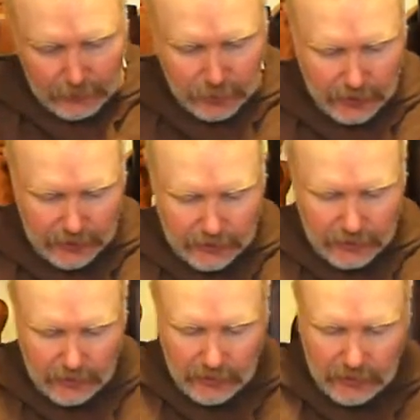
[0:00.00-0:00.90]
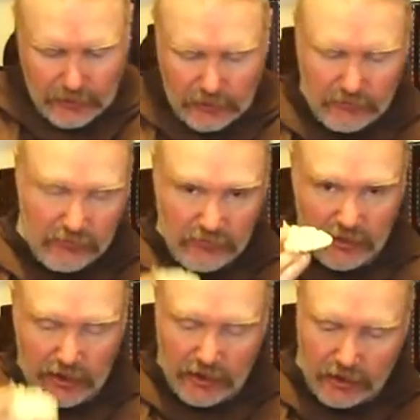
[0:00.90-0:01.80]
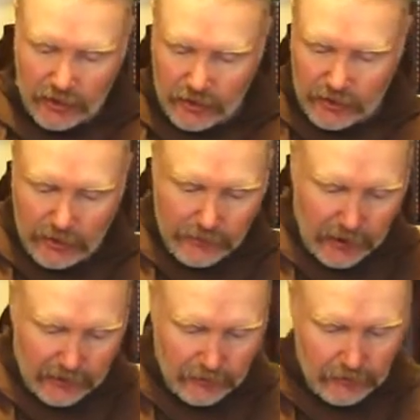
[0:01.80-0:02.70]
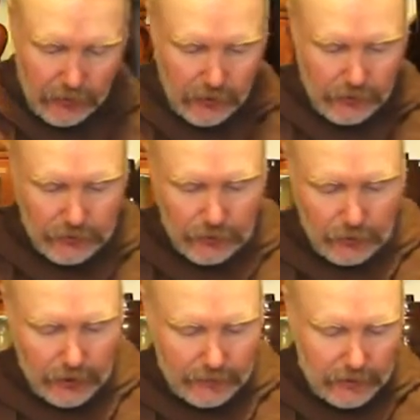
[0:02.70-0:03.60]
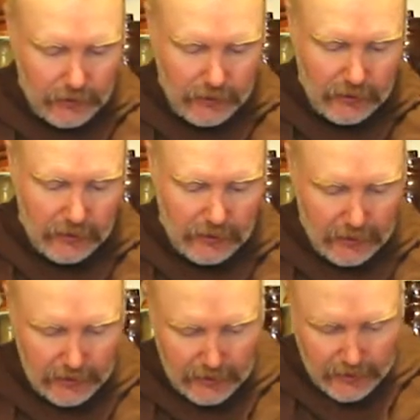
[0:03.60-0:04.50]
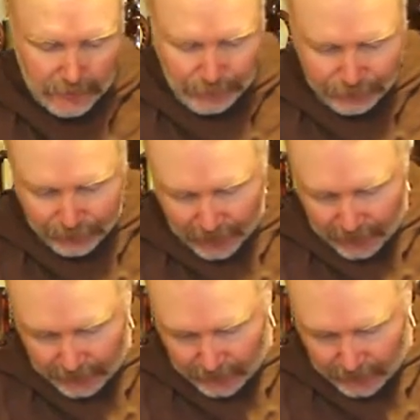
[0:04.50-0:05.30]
piece, and then you can just give that to the crows or whatever. And